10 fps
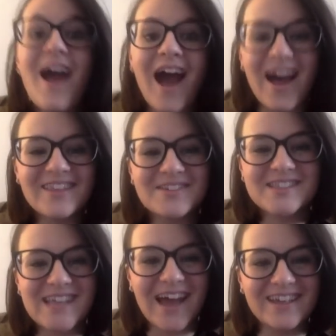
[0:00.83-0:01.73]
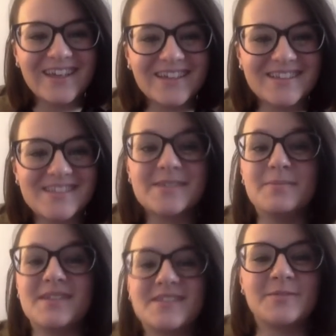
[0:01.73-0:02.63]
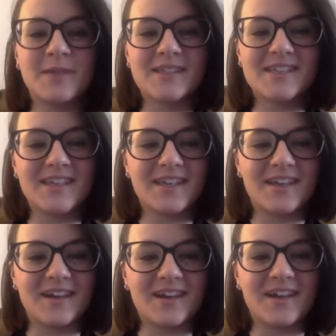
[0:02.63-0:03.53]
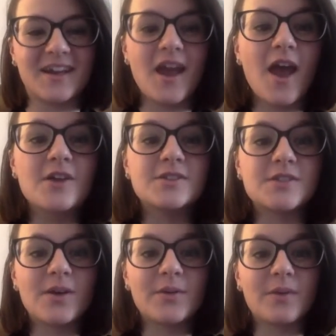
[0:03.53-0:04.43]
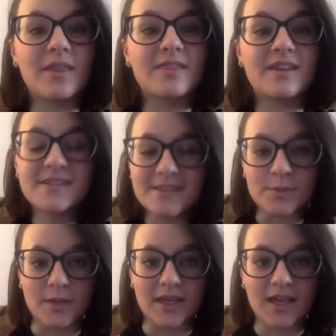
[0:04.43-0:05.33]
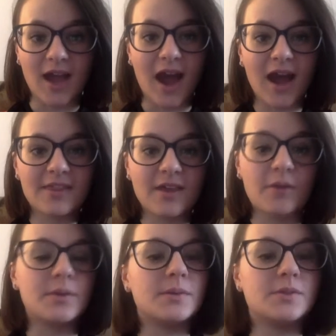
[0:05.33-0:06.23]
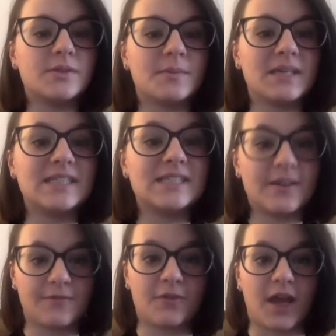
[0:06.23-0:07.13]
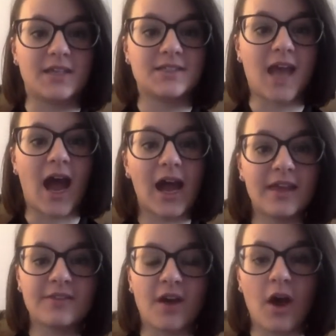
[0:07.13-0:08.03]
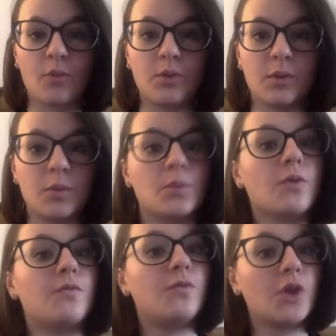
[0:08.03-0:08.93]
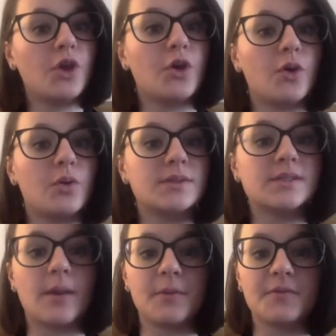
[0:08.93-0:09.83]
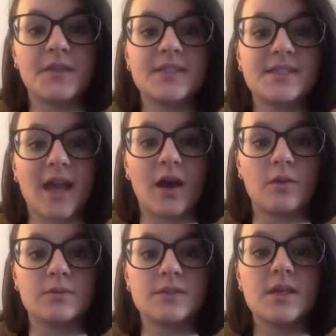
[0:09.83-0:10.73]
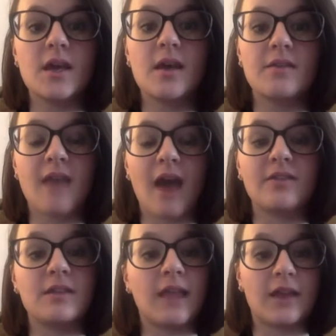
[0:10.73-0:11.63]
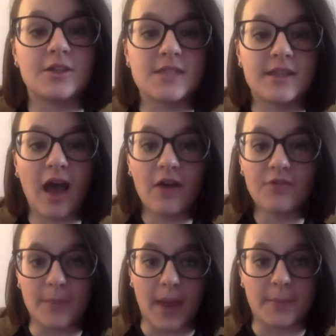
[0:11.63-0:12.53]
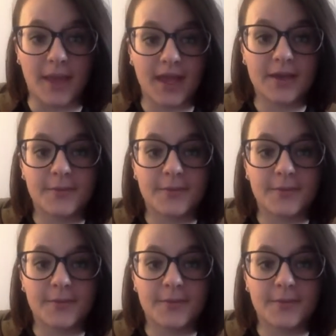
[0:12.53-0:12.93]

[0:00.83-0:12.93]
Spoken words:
Hello Stallions, Miss Stubleski here. So this week I thought we would do something different. I thought we would review some of the sounds that the letters in the alphabet make.